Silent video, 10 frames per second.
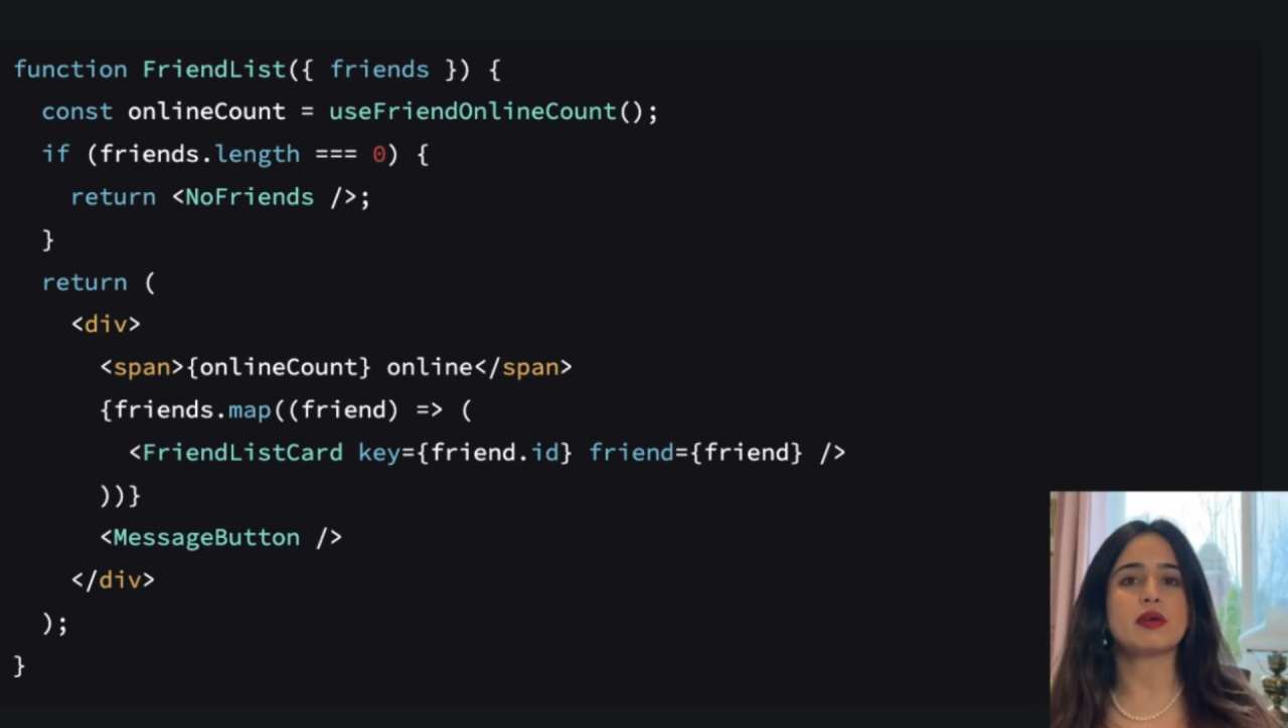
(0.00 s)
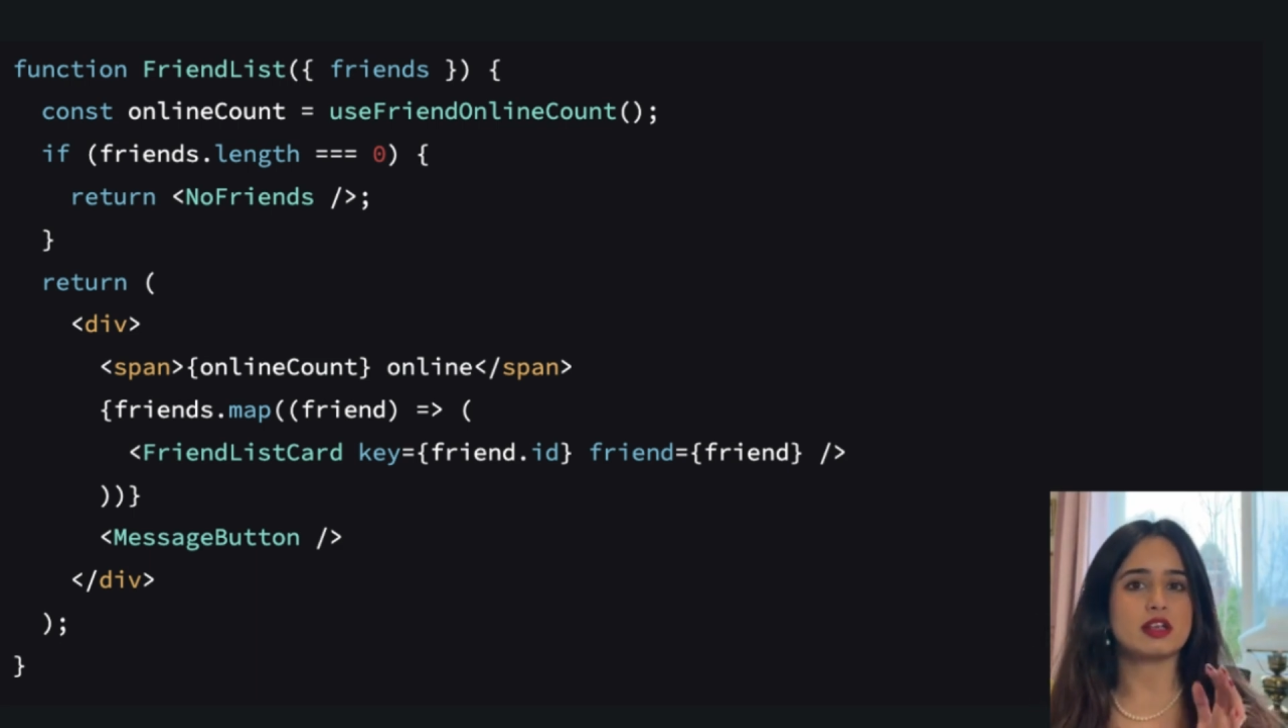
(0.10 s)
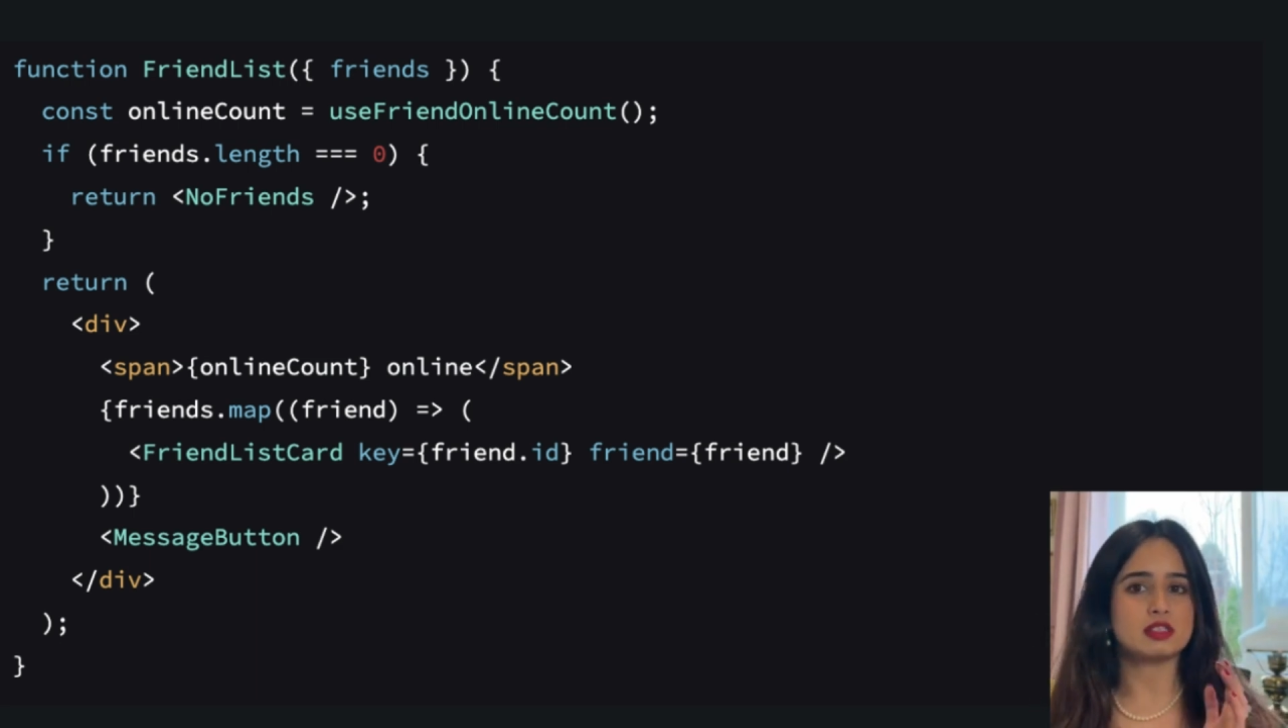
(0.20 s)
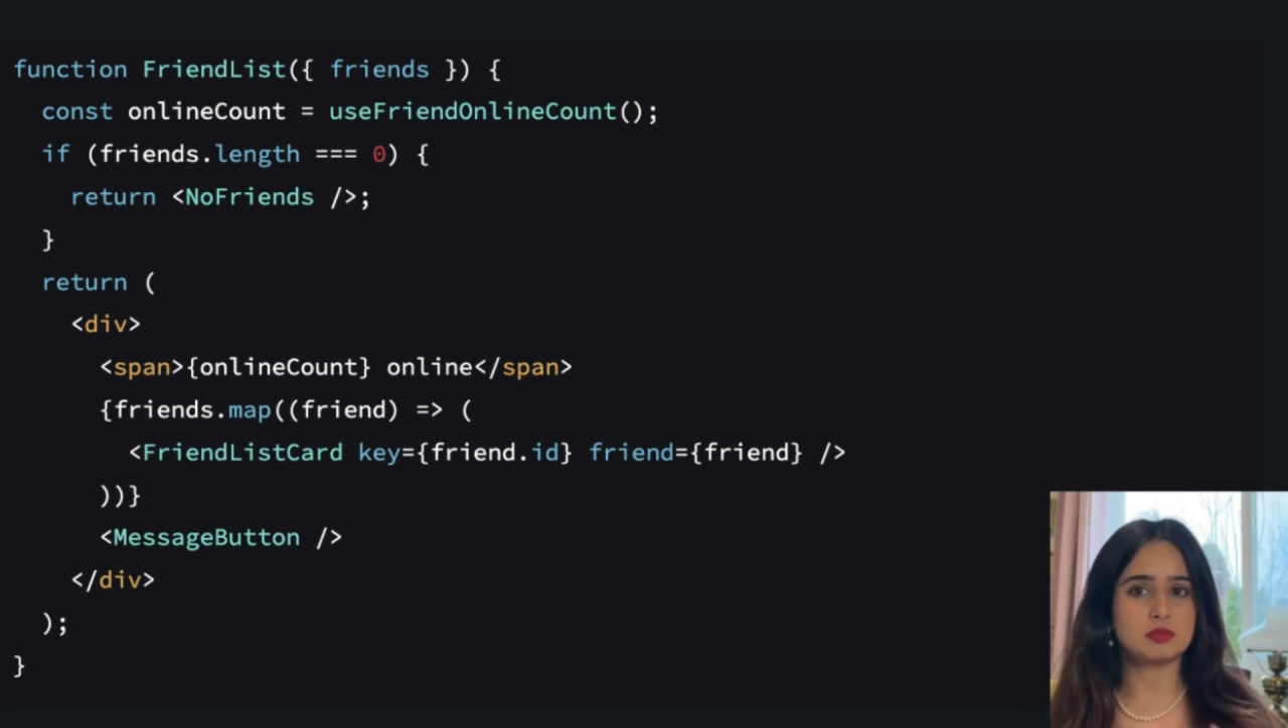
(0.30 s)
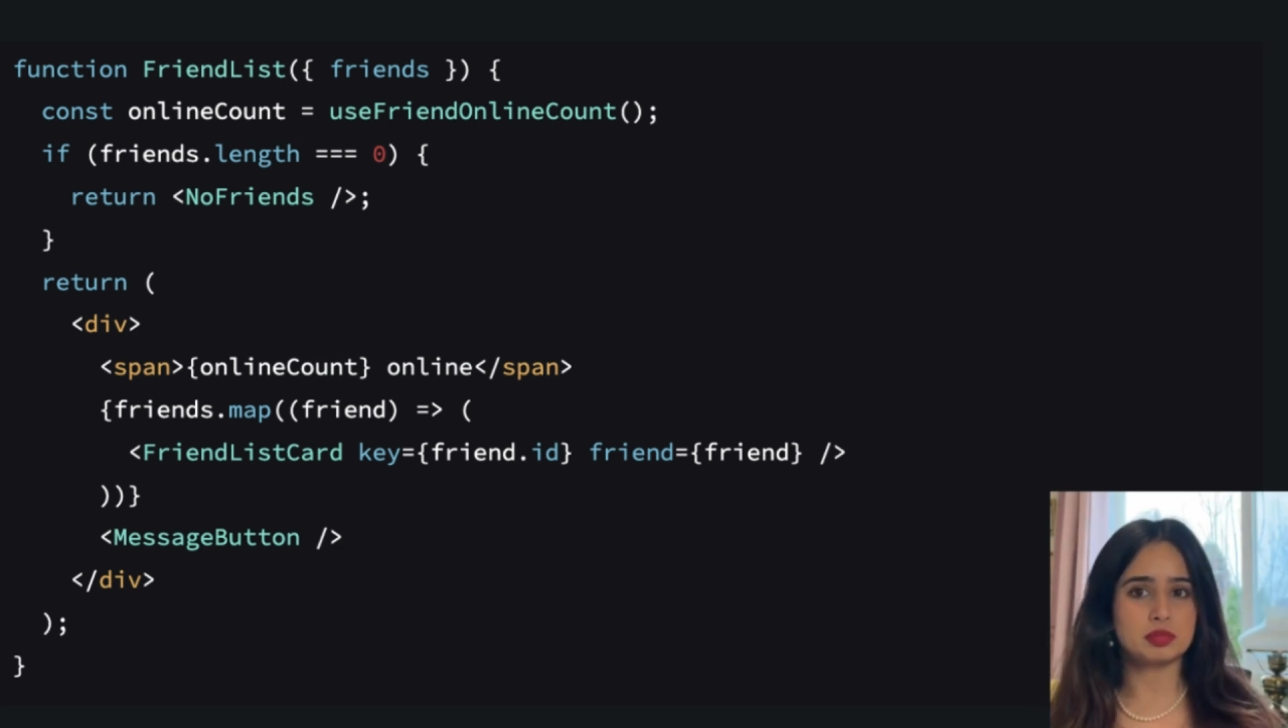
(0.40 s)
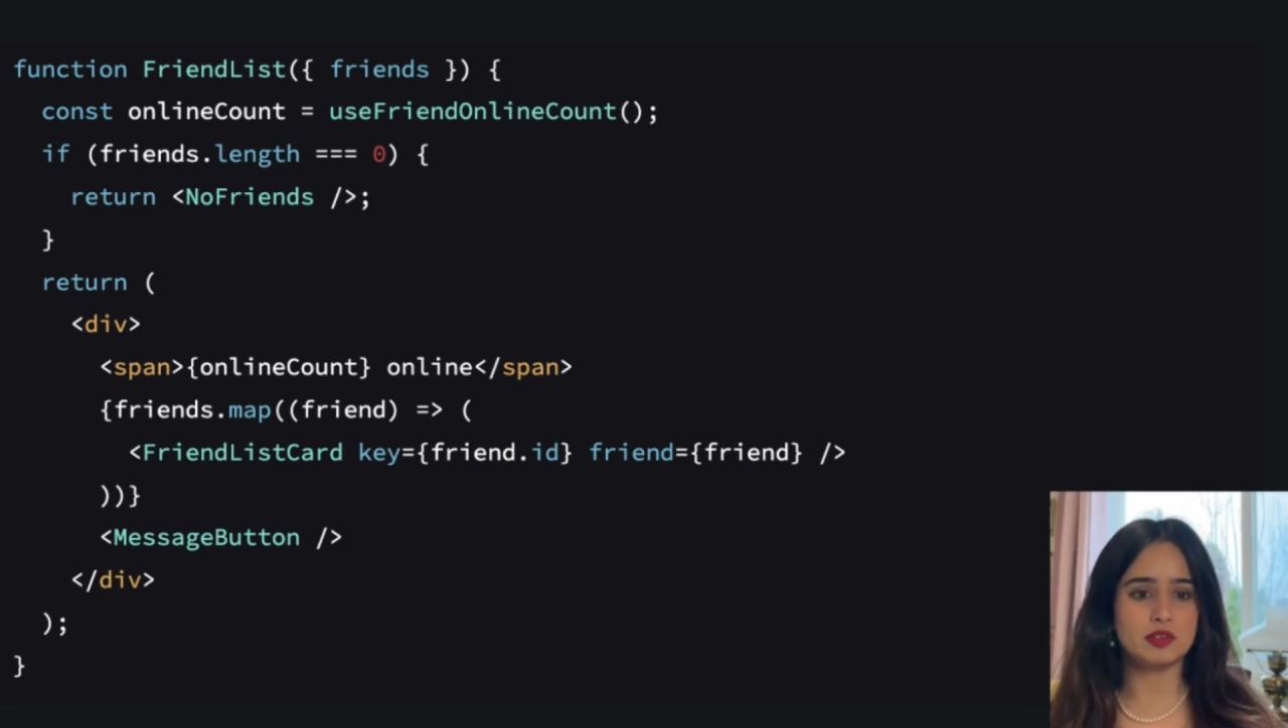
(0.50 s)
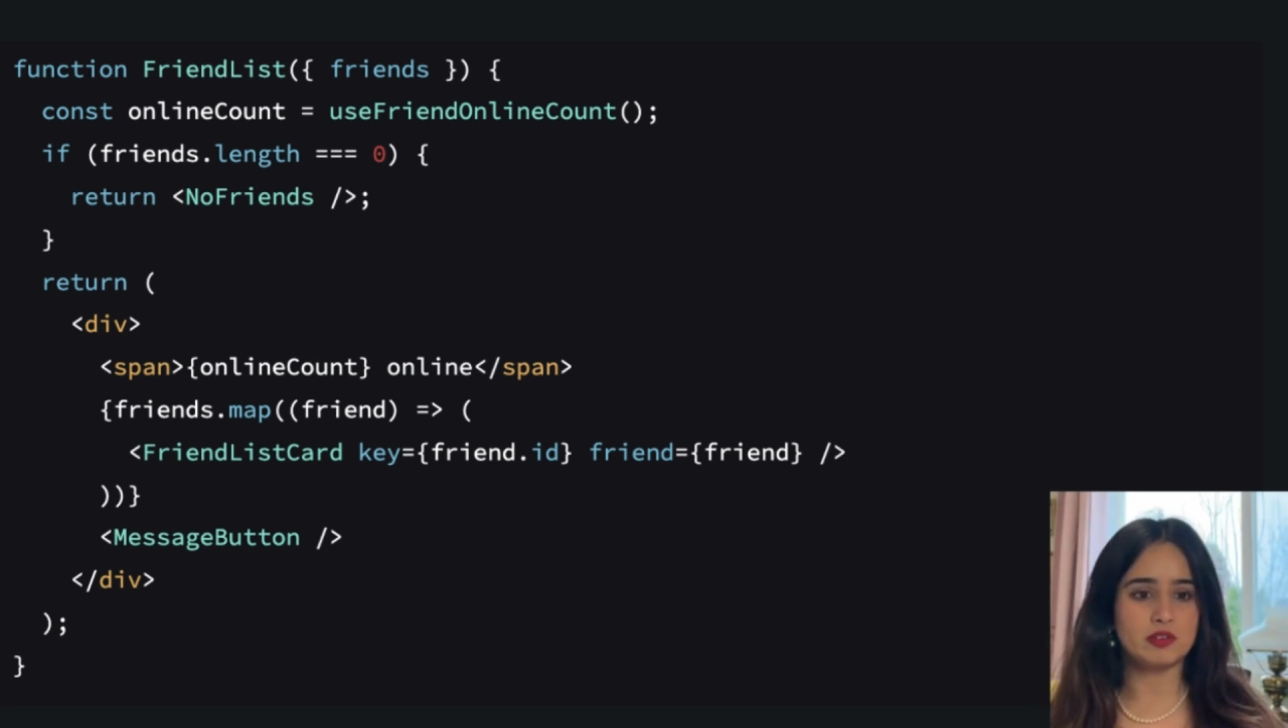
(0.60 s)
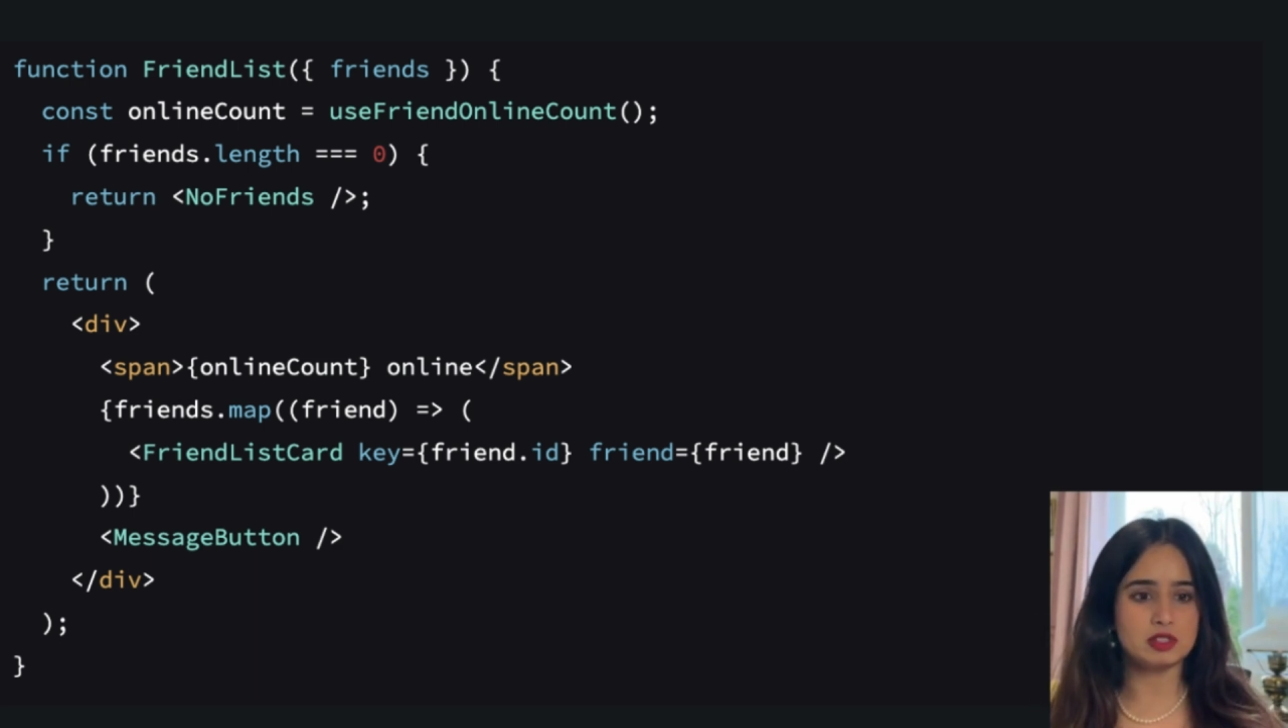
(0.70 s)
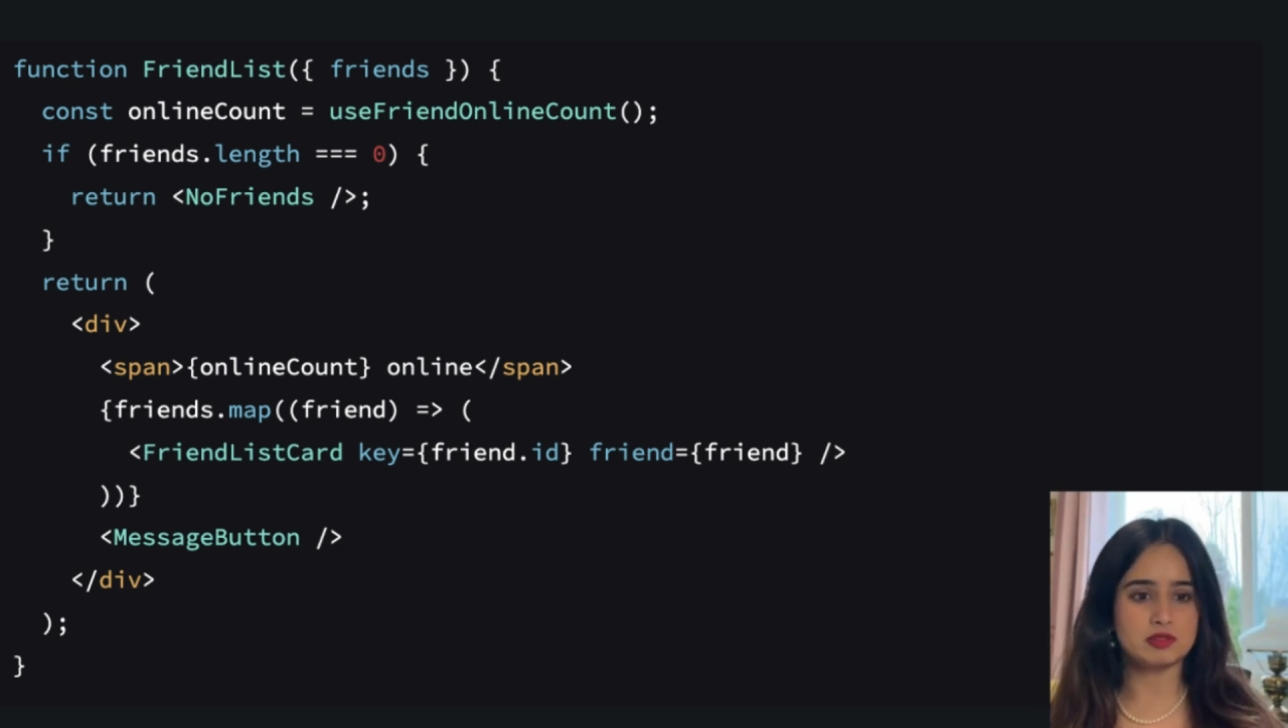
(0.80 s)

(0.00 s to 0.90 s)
as previous